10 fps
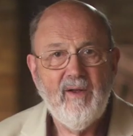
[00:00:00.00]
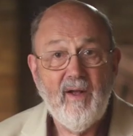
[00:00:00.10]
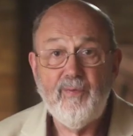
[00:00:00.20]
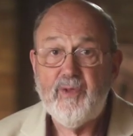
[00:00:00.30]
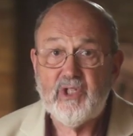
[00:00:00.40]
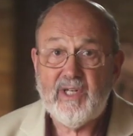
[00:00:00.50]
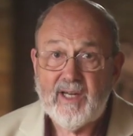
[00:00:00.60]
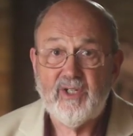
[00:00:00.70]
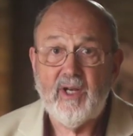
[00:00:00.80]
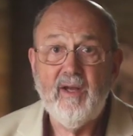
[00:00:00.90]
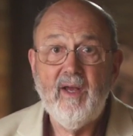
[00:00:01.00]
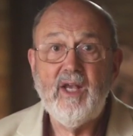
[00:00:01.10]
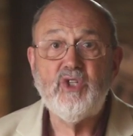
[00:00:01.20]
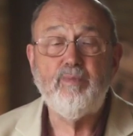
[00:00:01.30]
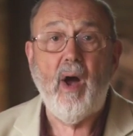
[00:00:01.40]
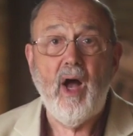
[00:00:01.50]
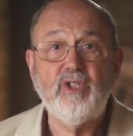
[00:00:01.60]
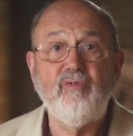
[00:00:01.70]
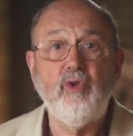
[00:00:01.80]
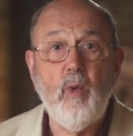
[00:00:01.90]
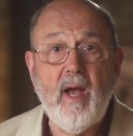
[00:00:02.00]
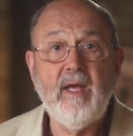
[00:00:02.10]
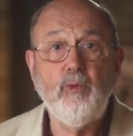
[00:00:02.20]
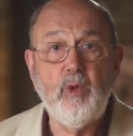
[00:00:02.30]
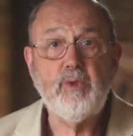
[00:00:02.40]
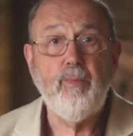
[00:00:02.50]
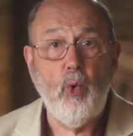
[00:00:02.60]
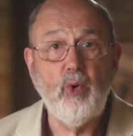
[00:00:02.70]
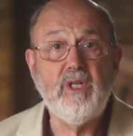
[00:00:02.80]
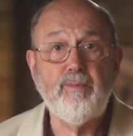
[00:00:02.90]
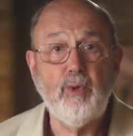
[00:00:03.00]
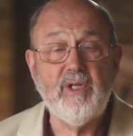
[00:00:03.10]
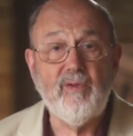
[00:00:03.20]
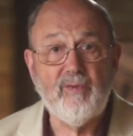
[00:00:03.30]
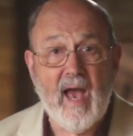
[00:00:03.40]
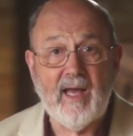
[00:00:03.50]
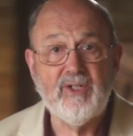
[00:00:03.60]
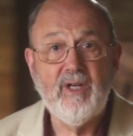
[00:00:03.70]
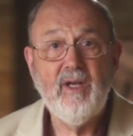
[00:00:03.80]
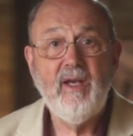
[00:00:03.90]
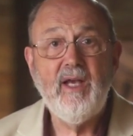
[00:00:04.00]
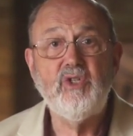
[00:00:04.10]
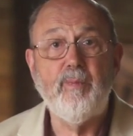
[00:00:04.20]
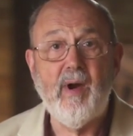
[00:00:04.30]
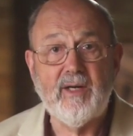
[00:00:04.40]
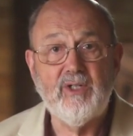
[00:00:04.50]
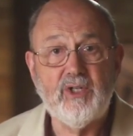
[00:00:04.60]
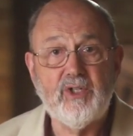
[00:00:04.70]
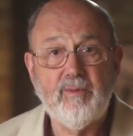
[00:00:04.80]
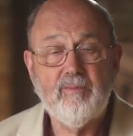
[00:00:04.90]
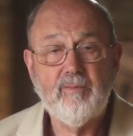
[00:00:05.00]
And this letter is part of the way in which Paul is putting that into practice.